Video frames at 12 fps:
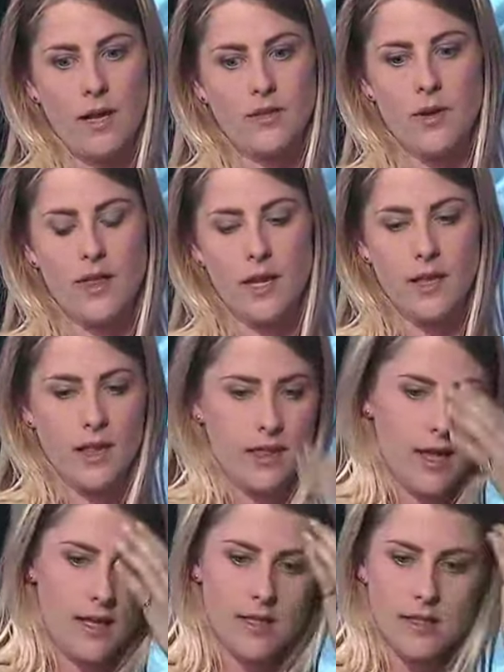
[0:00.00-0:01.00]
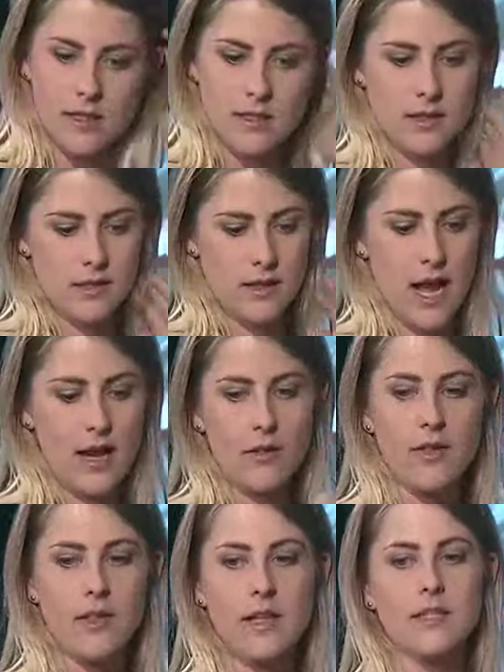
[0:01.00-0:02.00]
so I think I
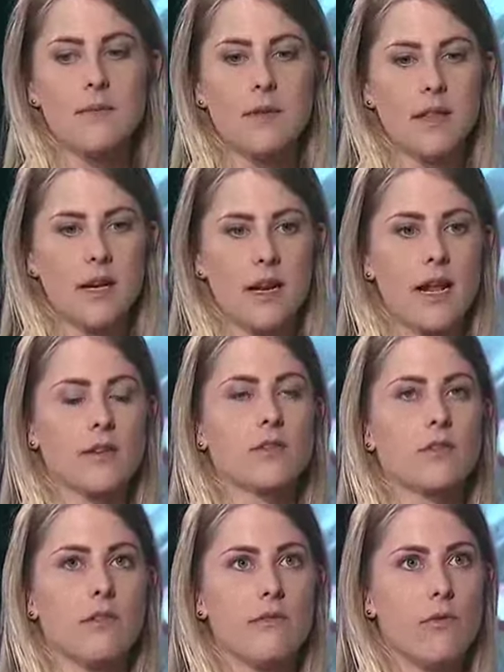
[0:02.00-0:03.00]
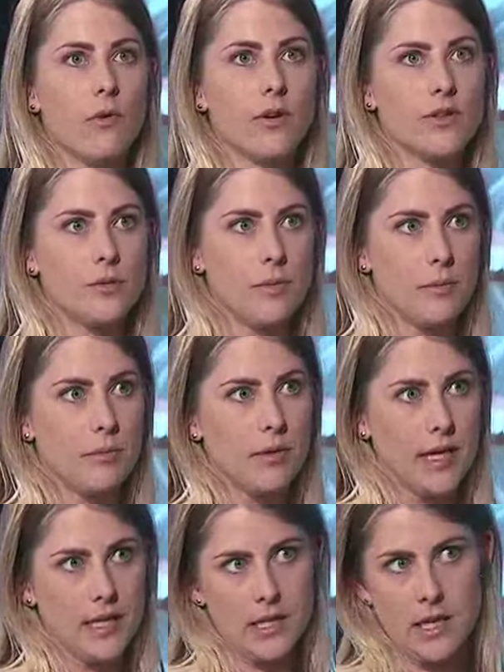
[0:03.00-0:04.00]
don't think that's something that an external force should be
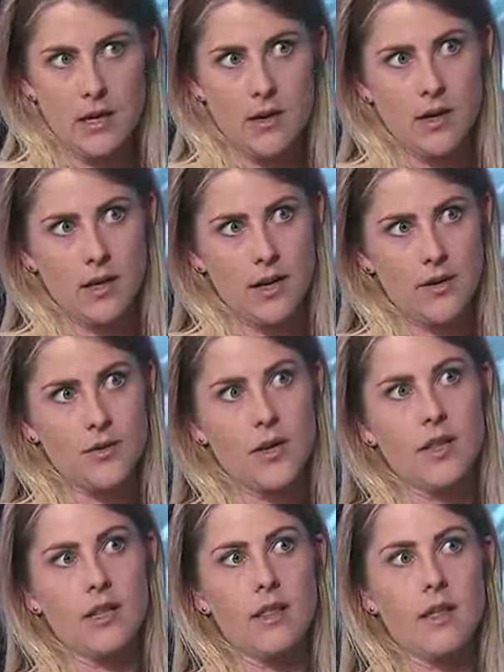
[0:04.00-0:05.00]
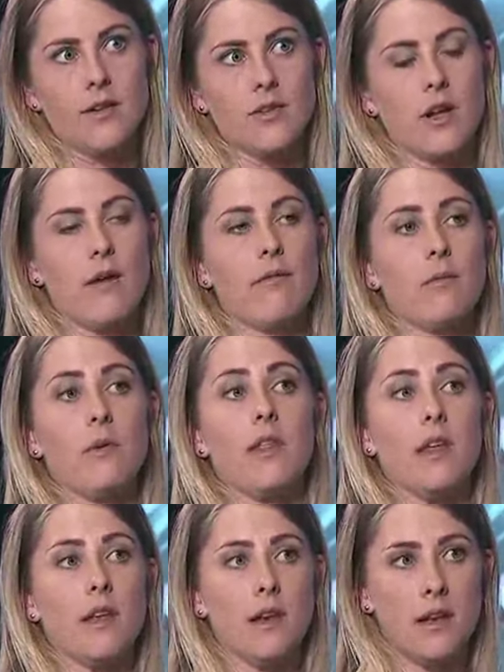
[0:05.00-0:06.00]
placing on a country. I think that should come from
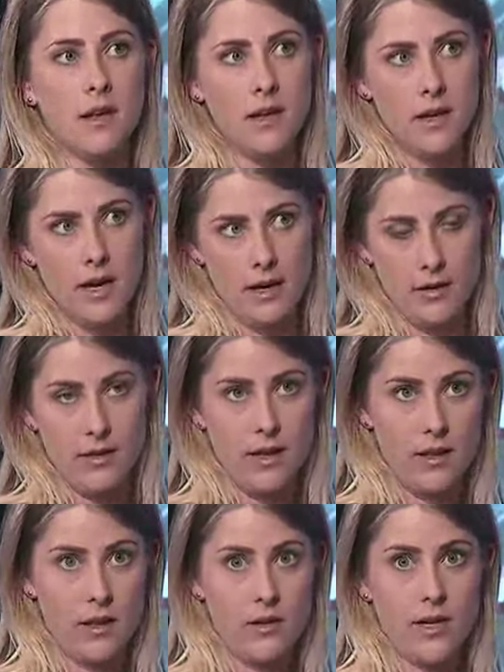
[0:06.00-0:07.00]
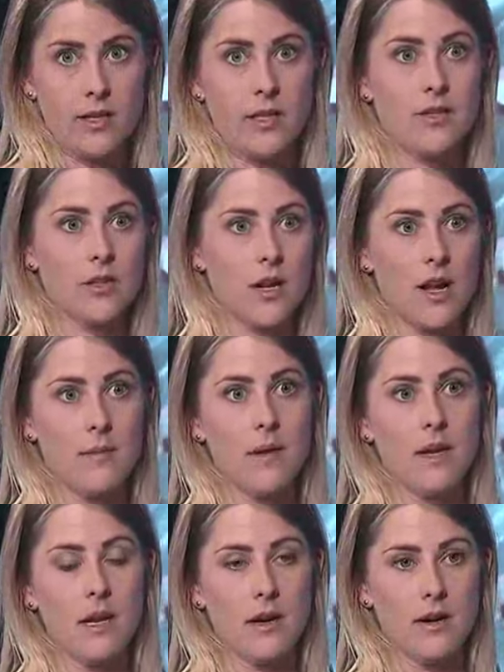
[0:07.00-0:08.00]
within. I don't think the United States should come
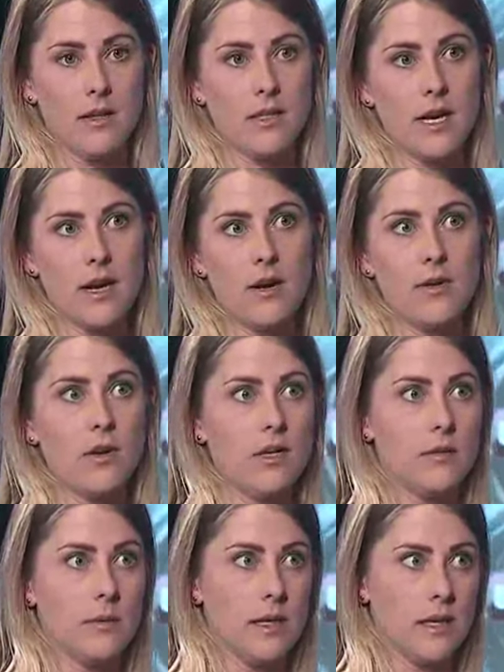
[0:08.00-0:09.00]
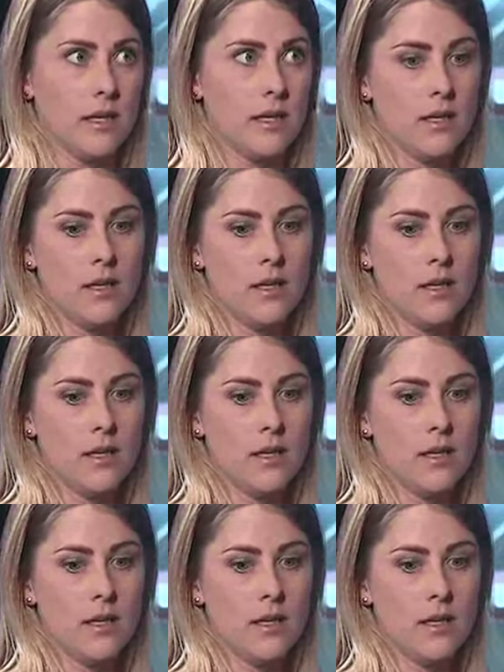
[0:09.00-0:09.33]
in here and say, oh, you need to be